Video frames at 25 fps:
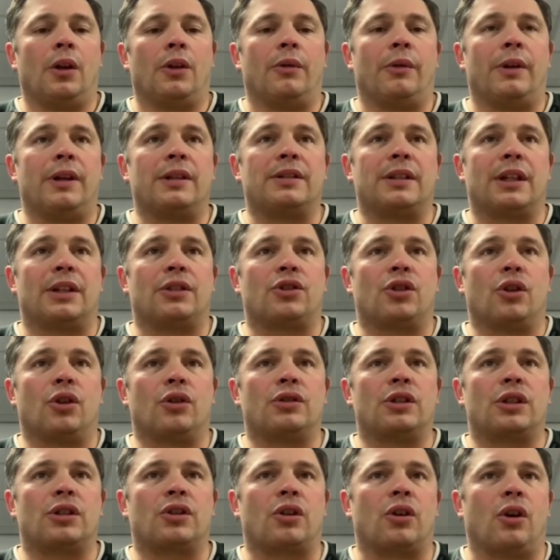The reason I
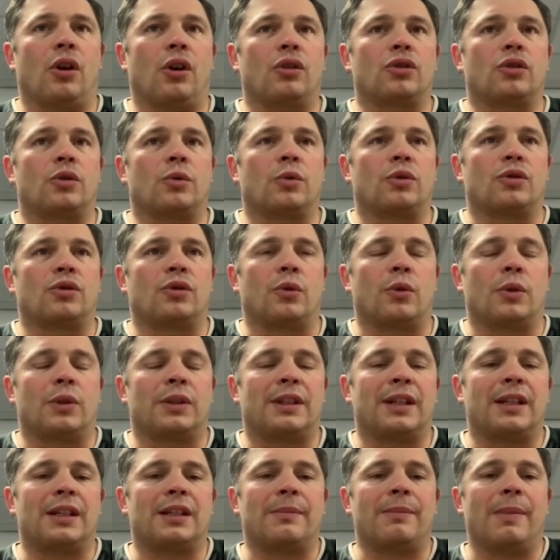chose this course was to
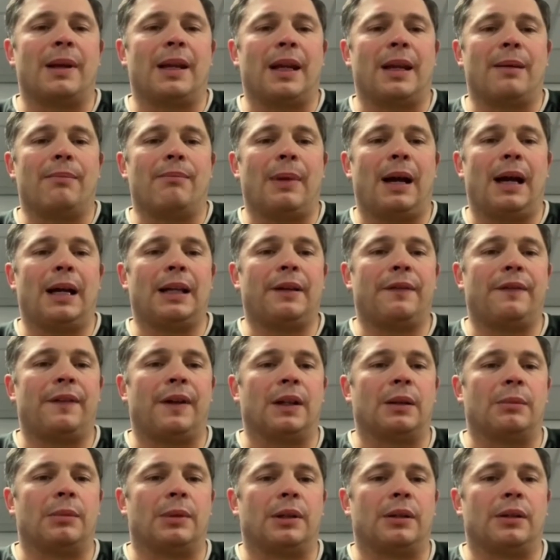assist me in my
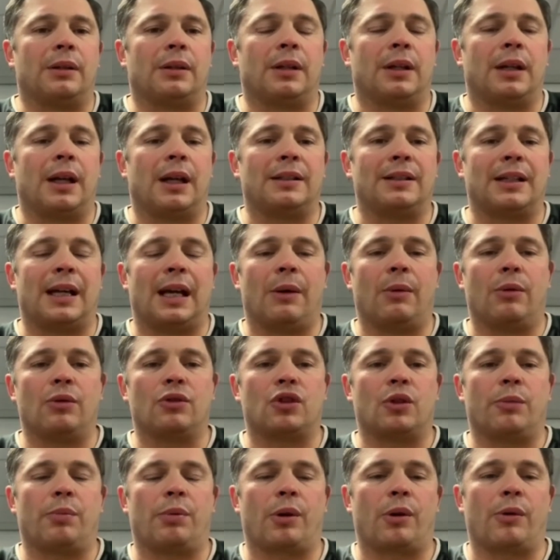development as I want
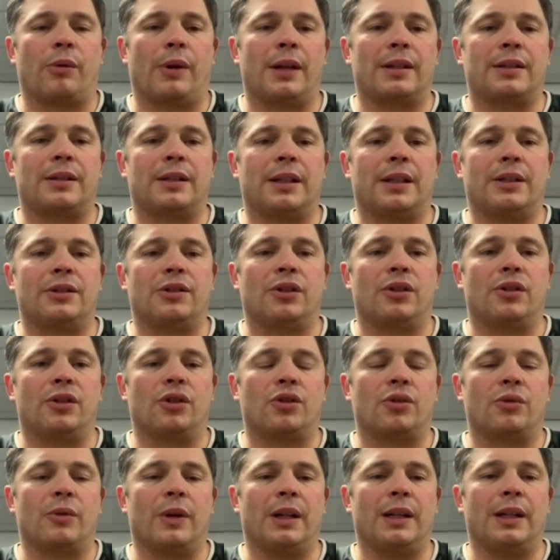to progress into the
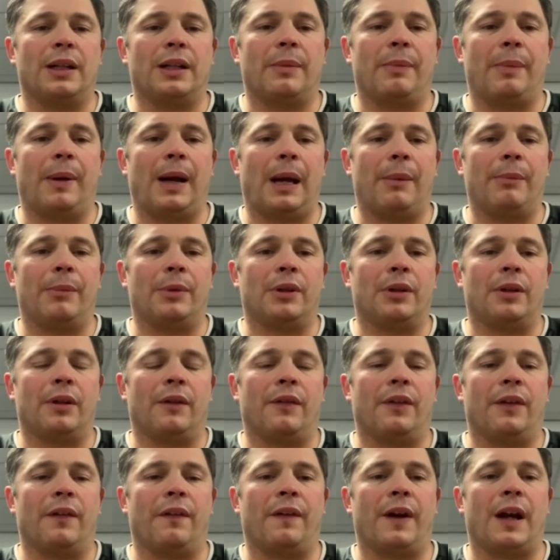training department
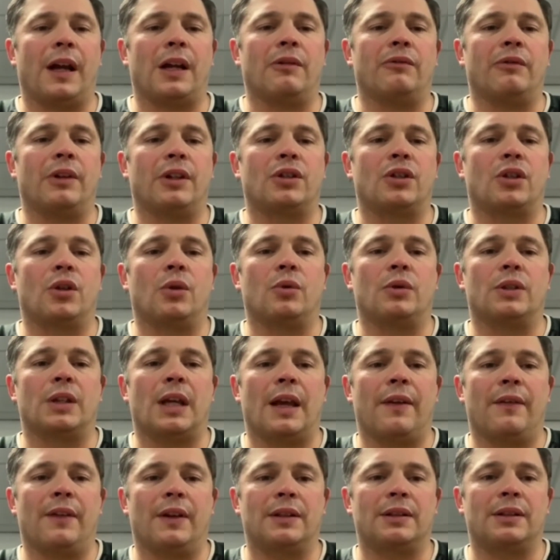of the Fire and Rescue
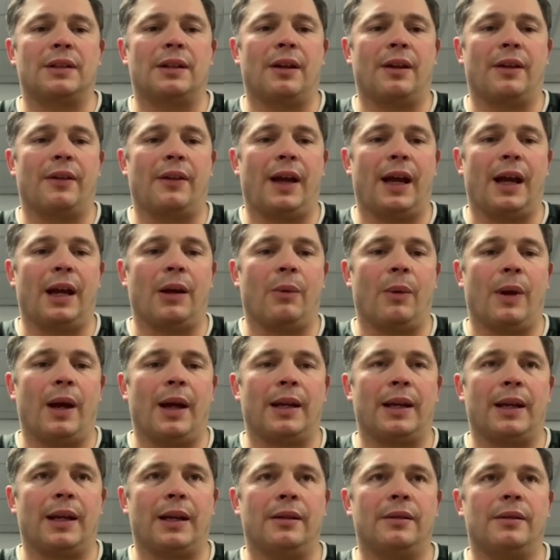Service that I
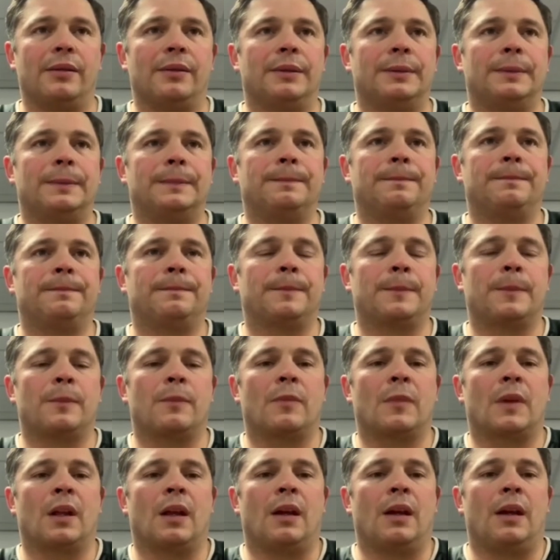work in.
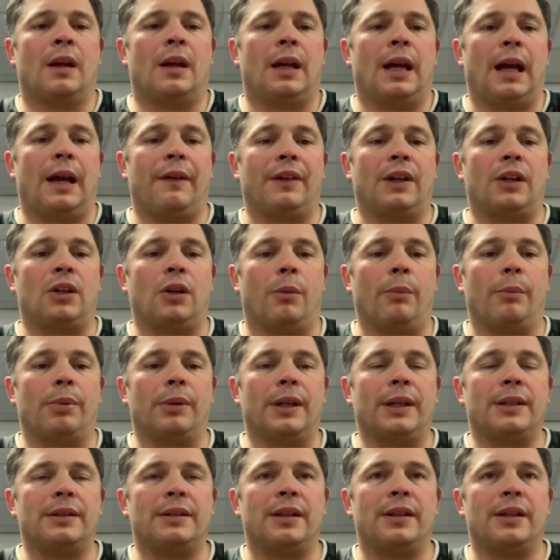Having
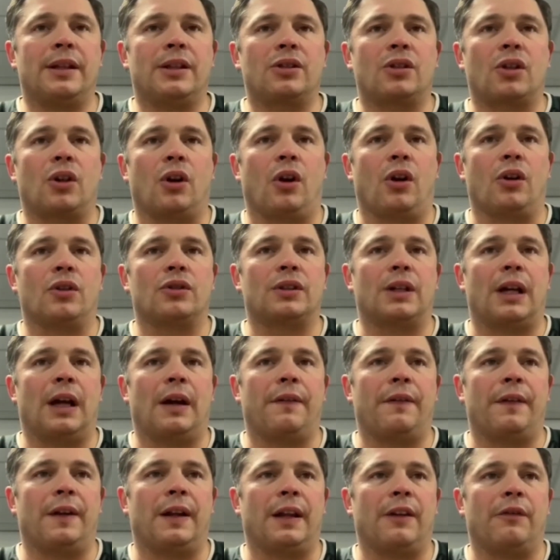completed this course, I
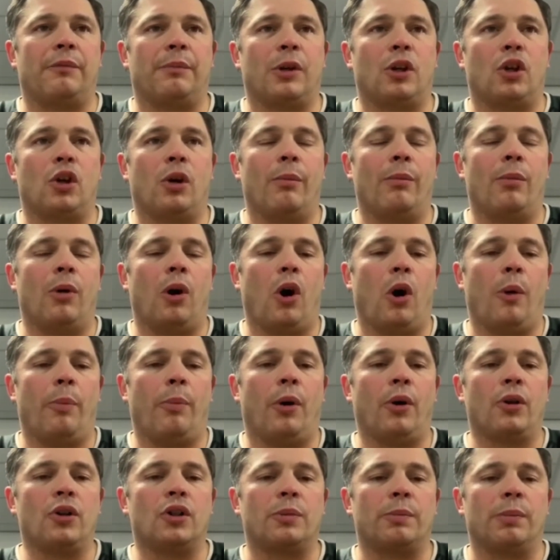feel I have become more
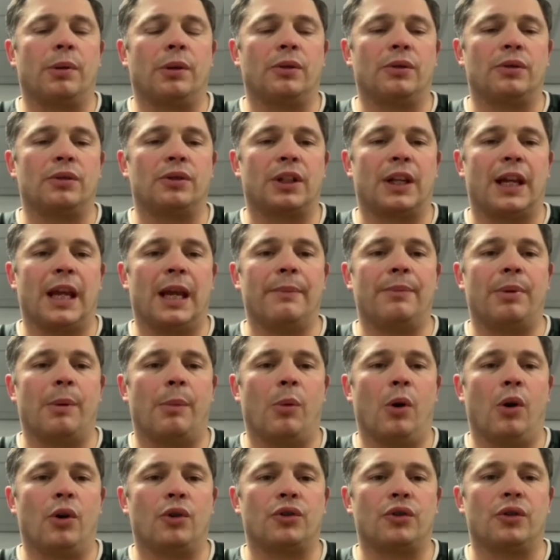appointable to gain
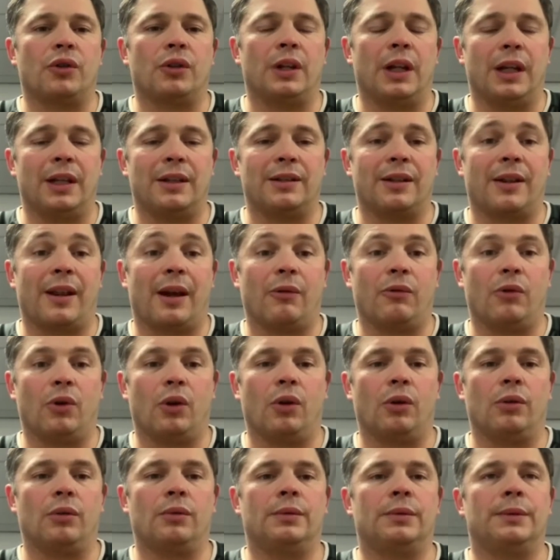promotion into that
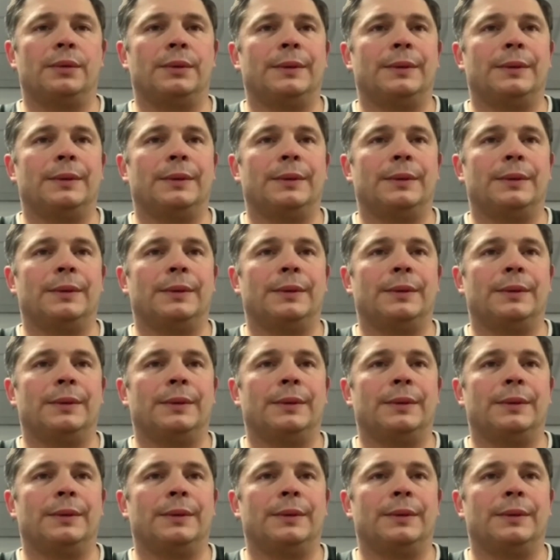role.